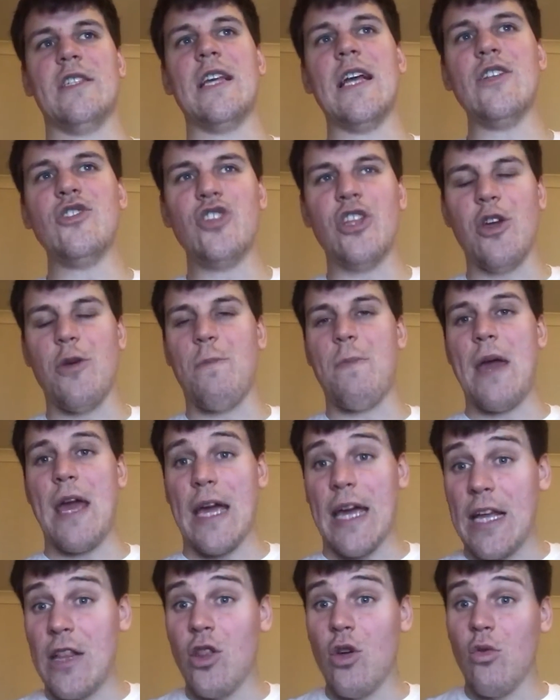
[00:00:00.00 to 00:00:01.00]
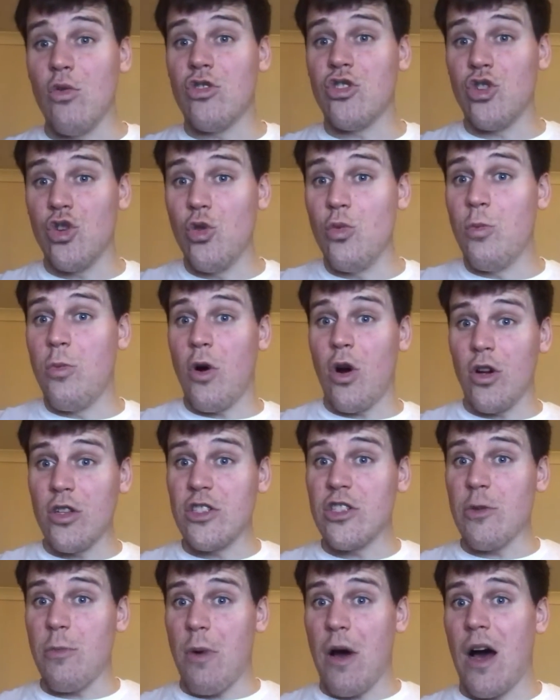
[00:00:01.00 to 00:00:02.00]
Essentially, you're picking those two
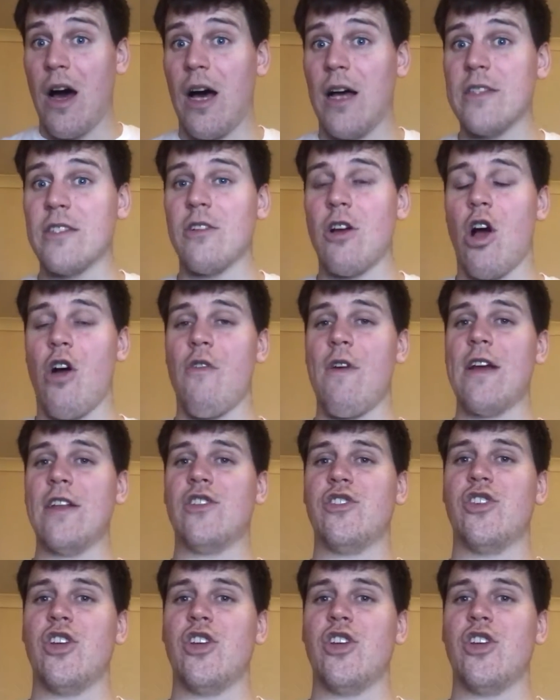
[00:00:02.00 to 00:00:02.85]
points apart, all right?